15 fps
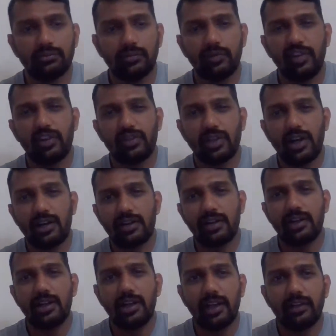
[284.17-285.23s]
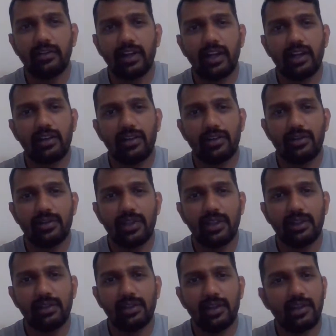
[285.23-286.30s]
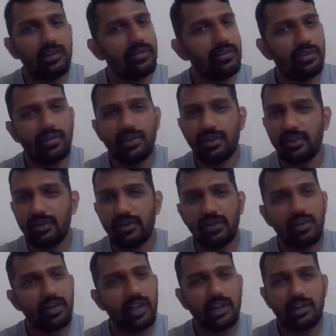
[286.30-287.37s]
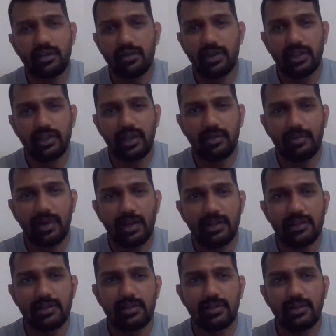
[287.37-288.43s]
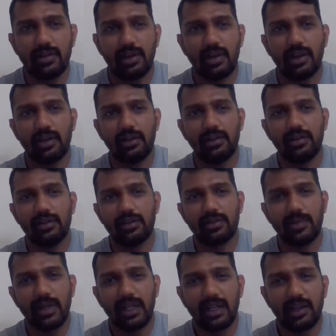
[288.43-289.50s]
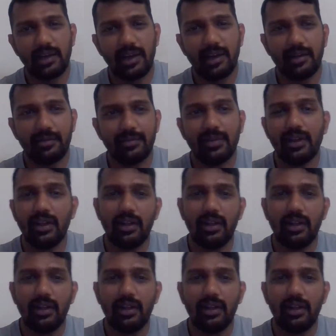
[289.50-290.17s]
when you started it like 1 hour you're doing, then you're like doing time pass and spending time,